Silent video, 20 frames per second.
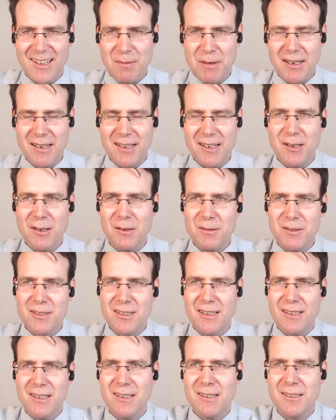I mean,
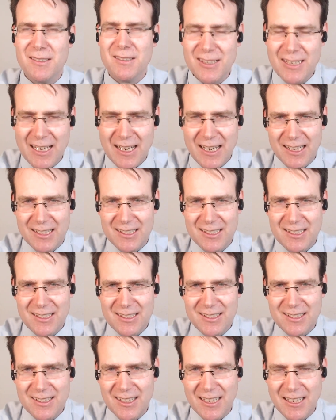Xanax
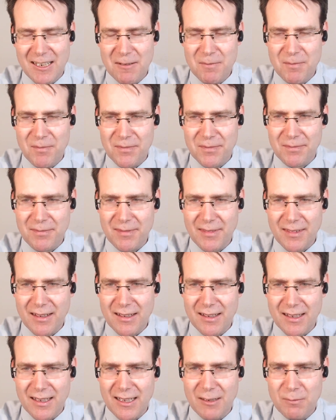is
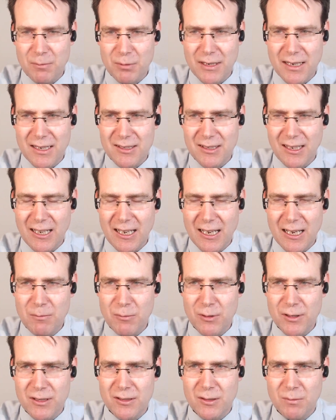
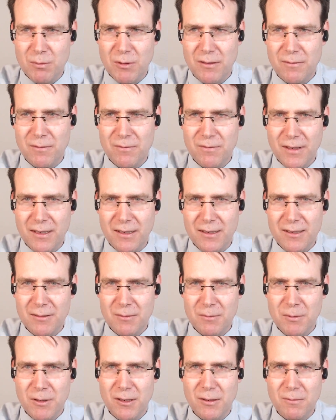alprazolam, which is about
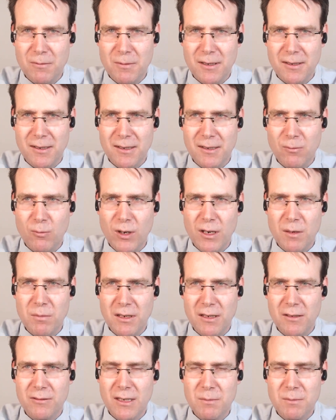a 1
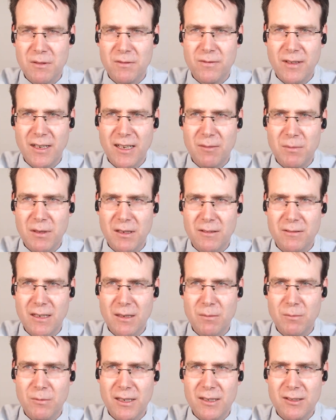milligram to 5
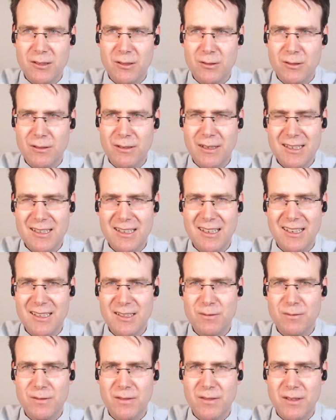milligram ratio. So that's at
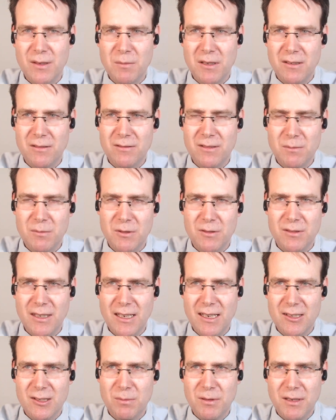least 50 milligrams of
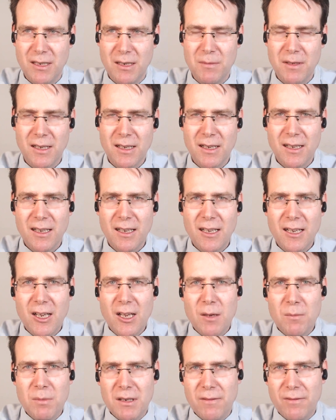diazepam.
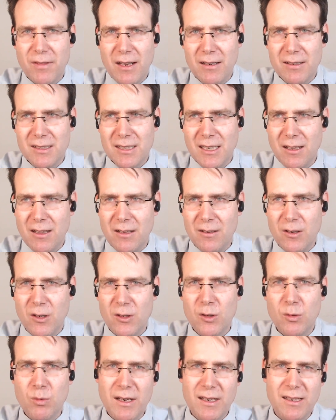But if they say they're
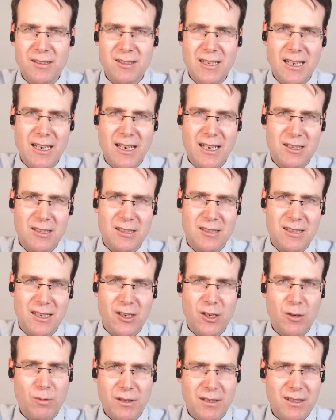on 20 Xanax a
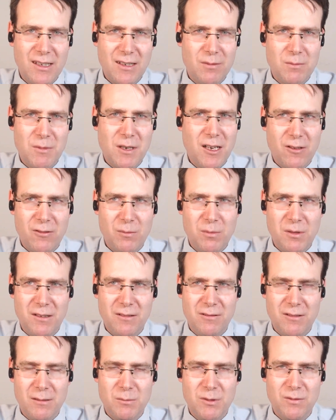day, you wouldn't give them 100
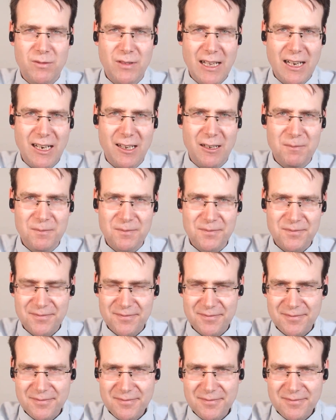milligrams of Valium.